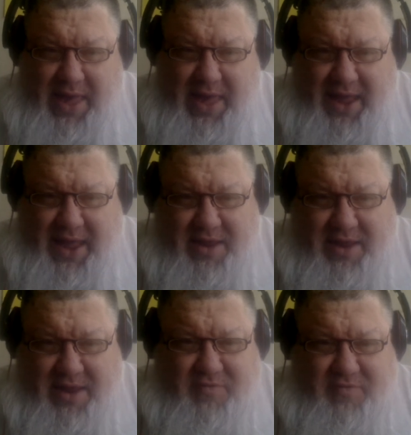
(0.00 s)

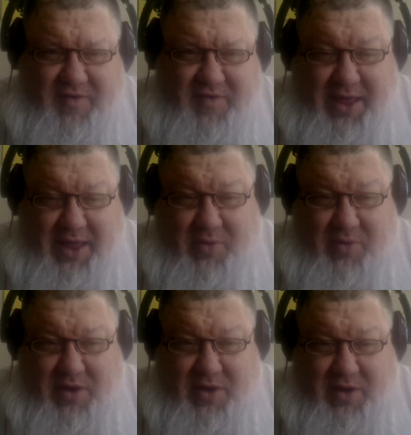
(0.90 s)
and today we're
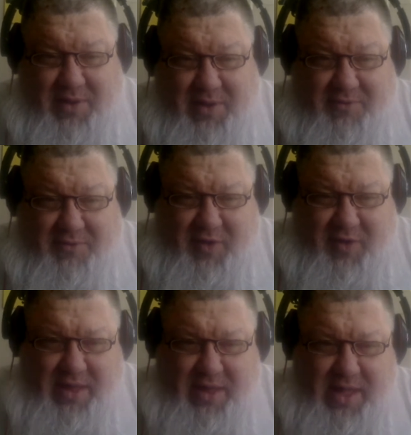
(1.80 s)
going to be
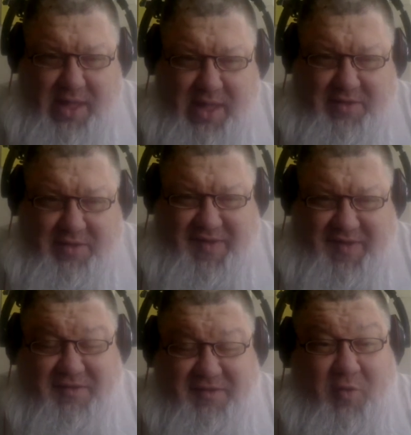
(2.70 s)
reviewing
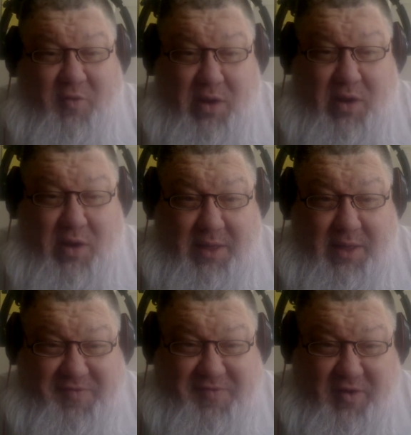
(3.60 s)
season 4
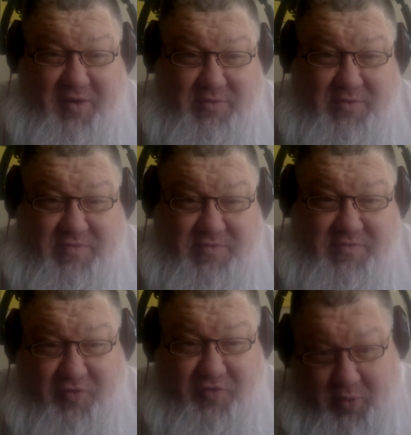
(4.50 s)
episode
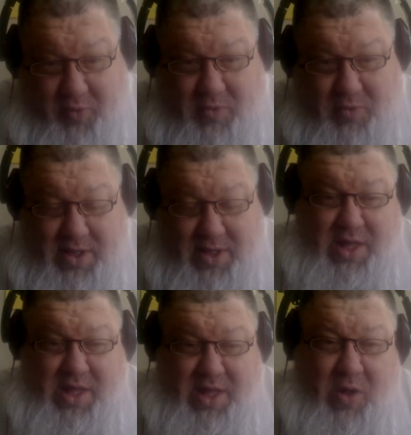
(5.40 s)
2,
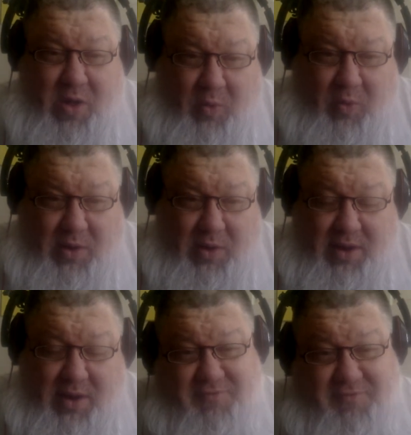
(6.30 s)
or
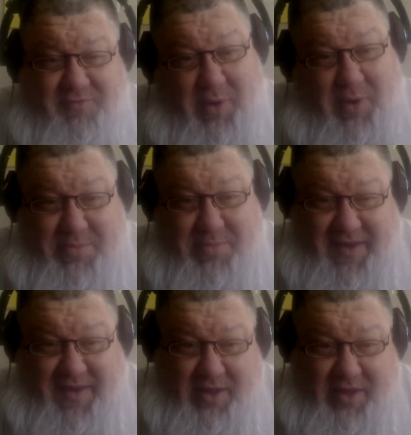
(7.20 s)
if you want to be
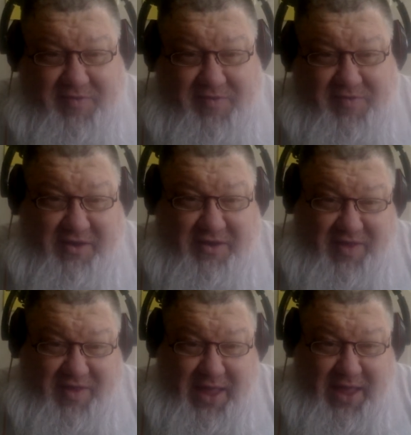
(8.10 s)
technical, it's actually